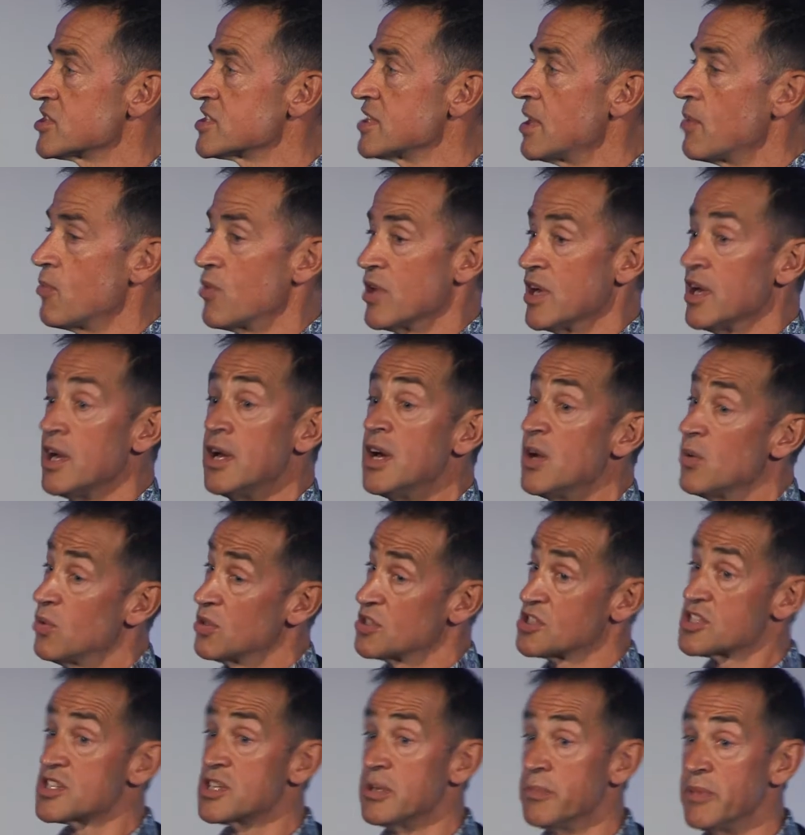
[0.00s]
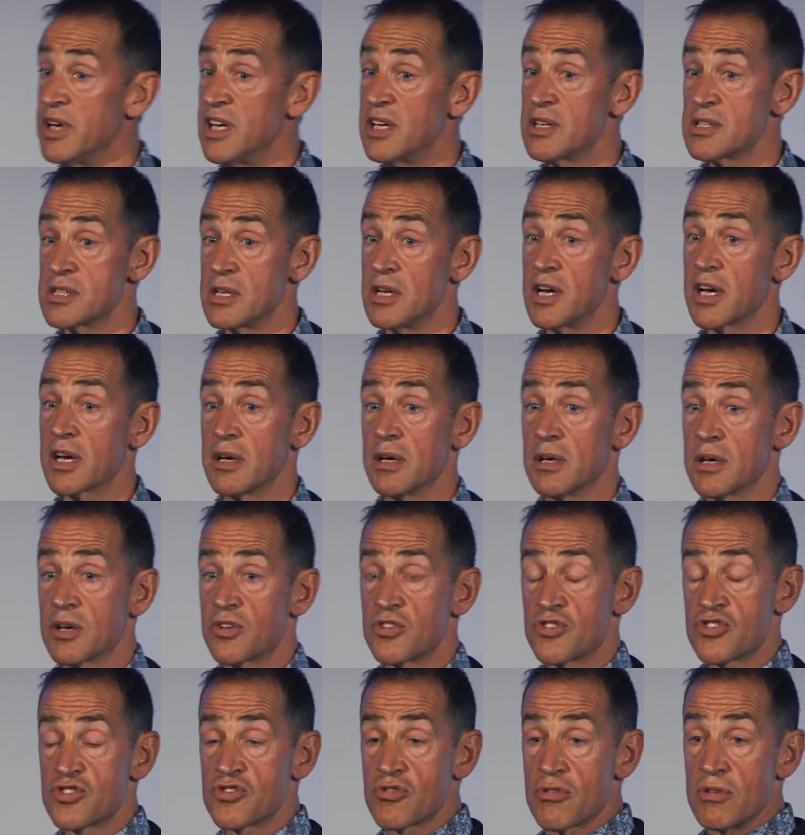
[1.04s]
somewhere, which to me is like a
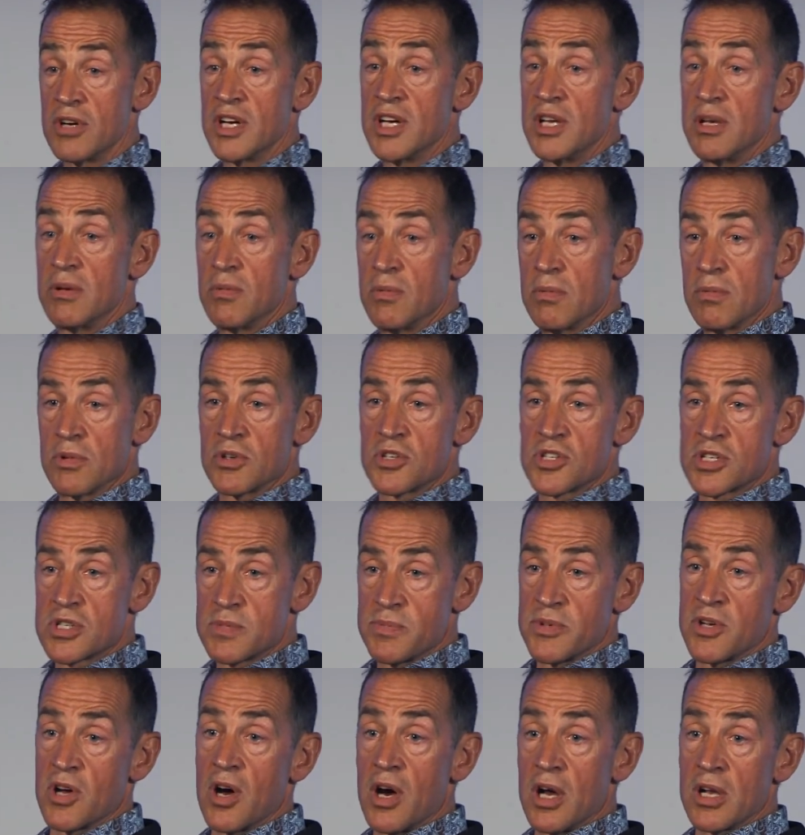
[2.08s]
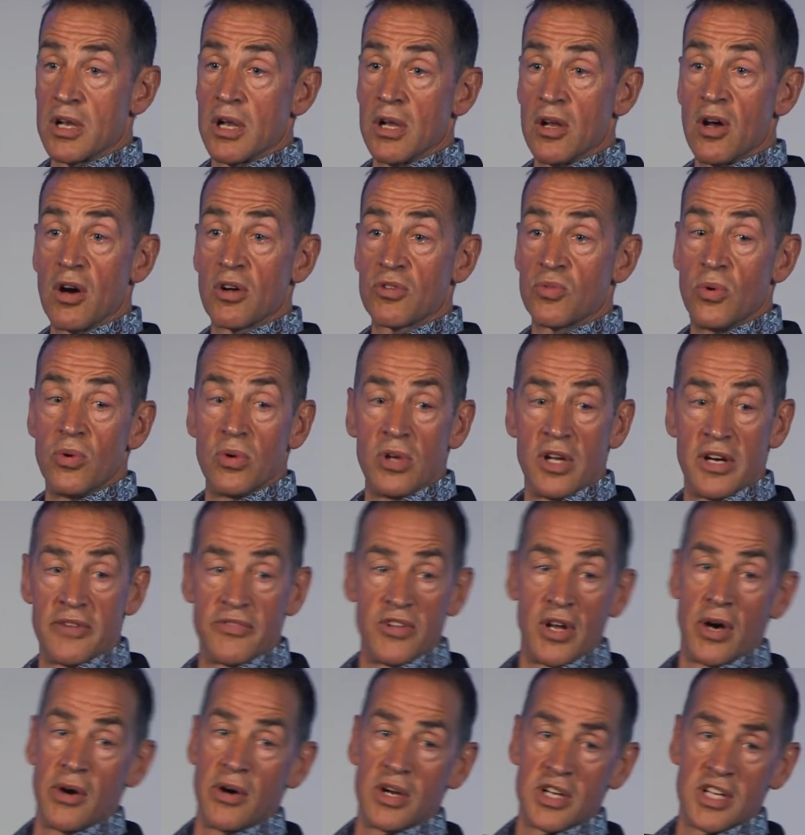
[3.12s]
screen which is behind a locked wall. I have
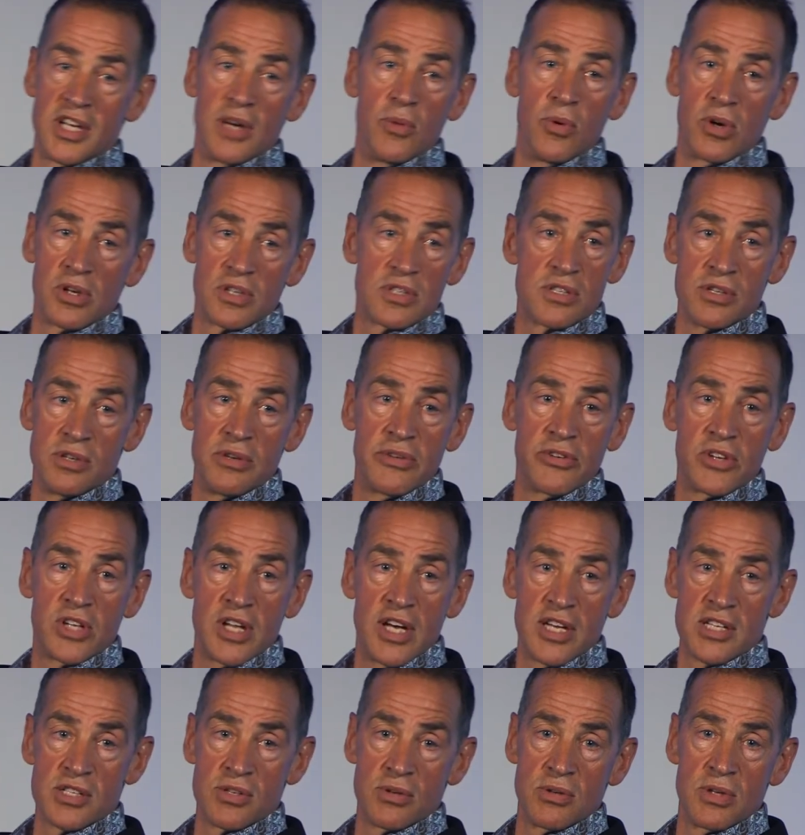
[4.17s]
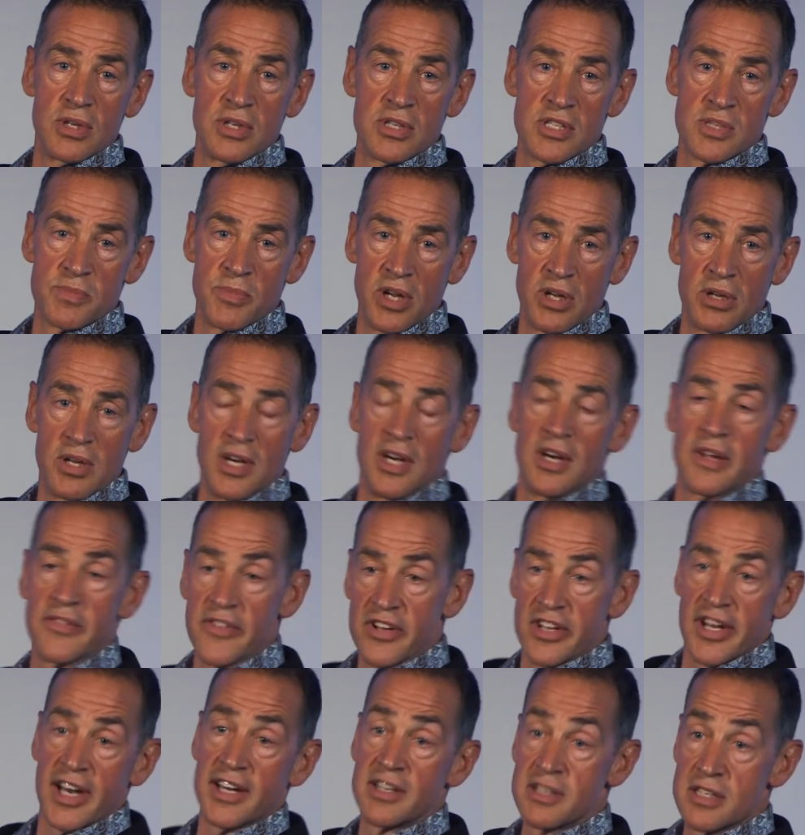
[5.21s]
no idea what a server does or is, but
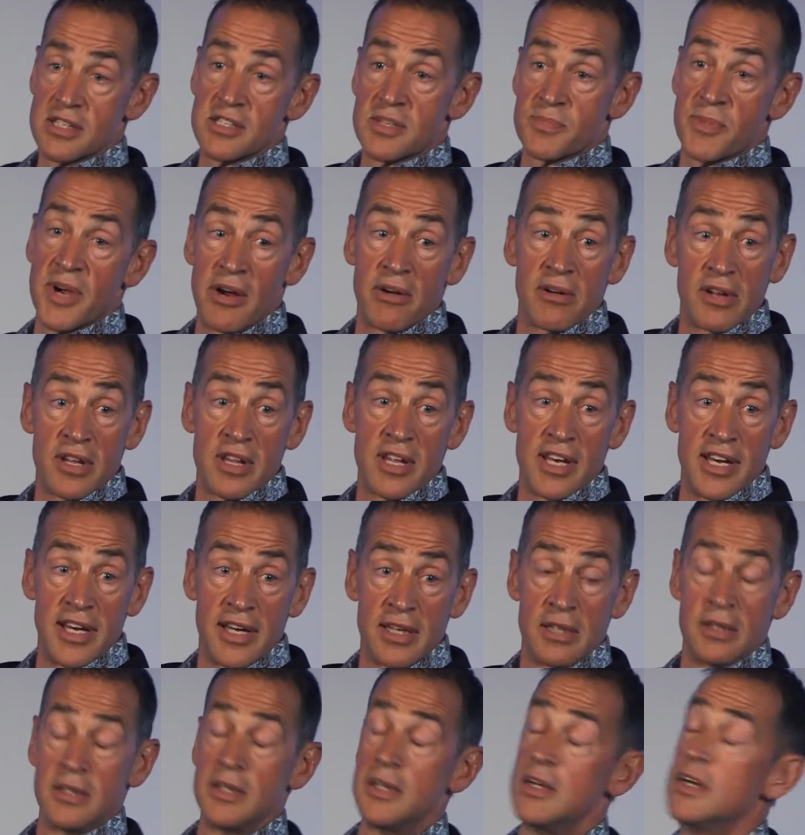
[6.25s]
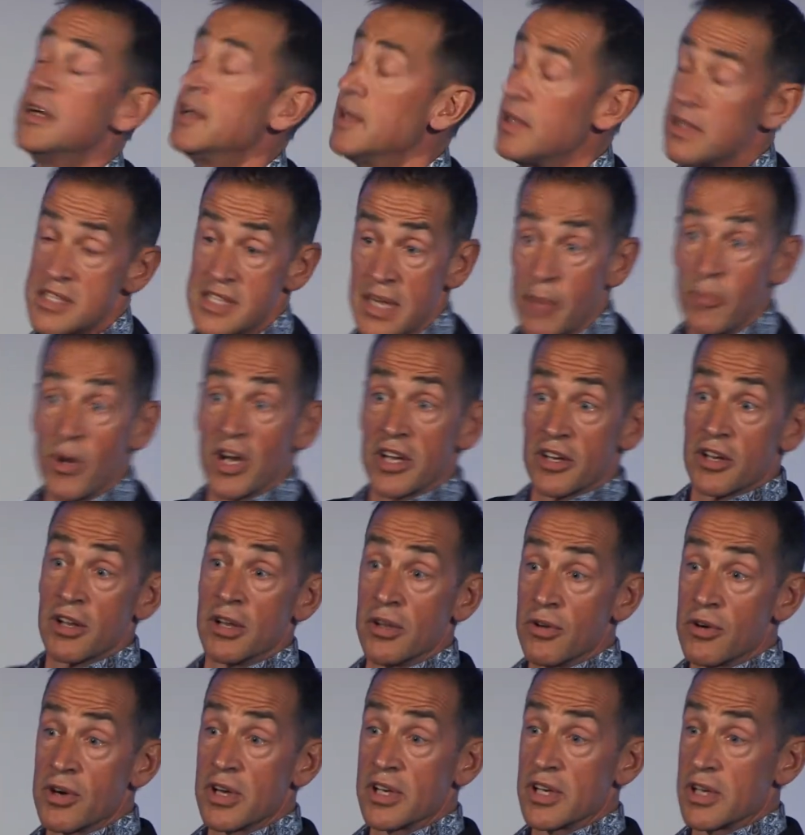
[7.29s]
the data is apparently there. Someone can
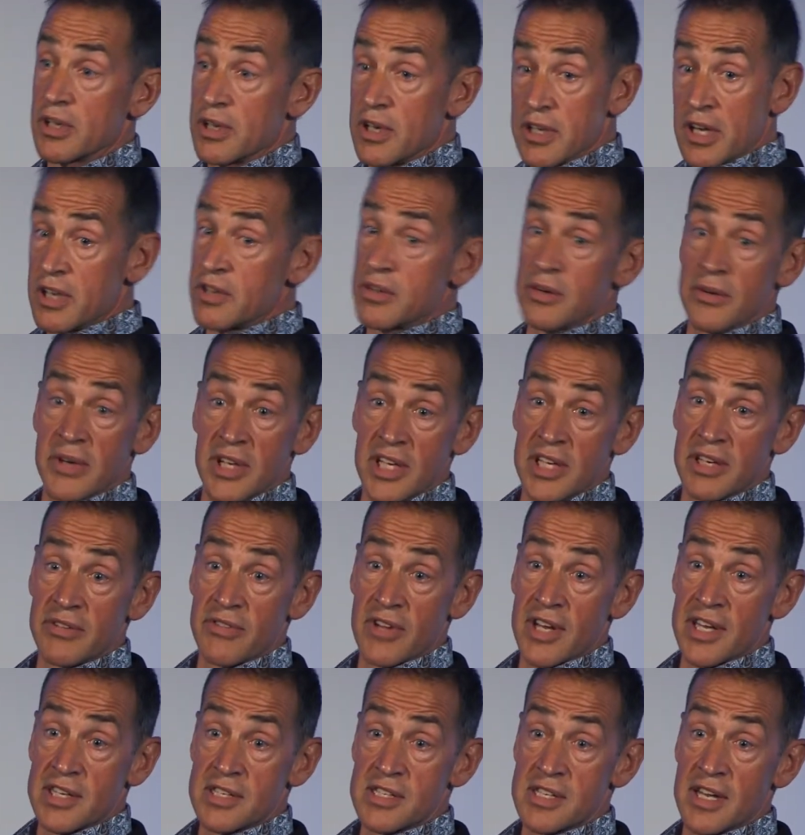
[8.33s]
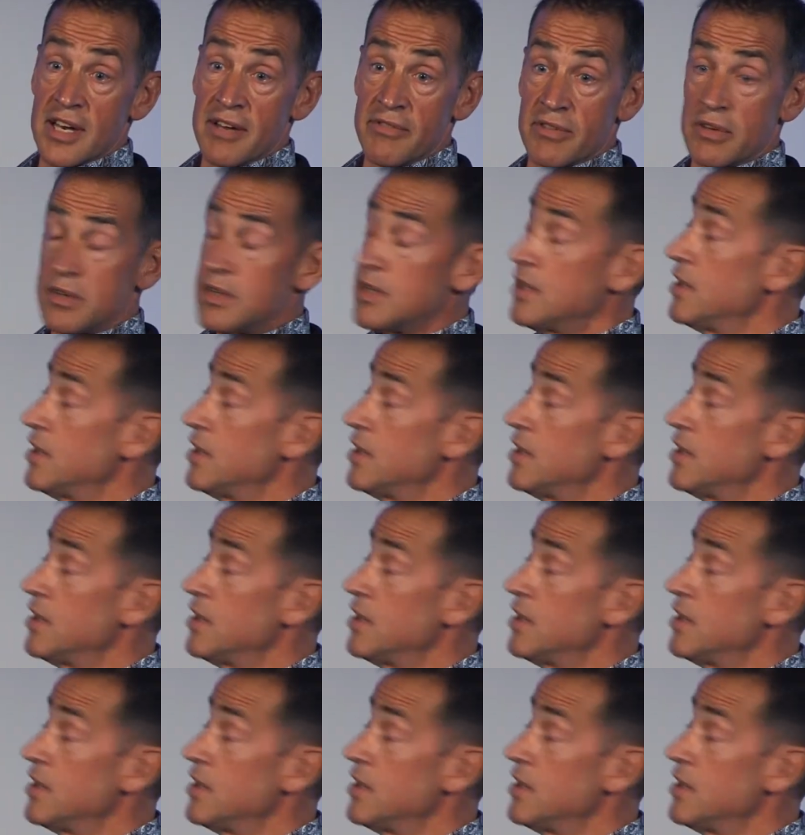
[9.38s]
look at it. I don't do any of that stuff.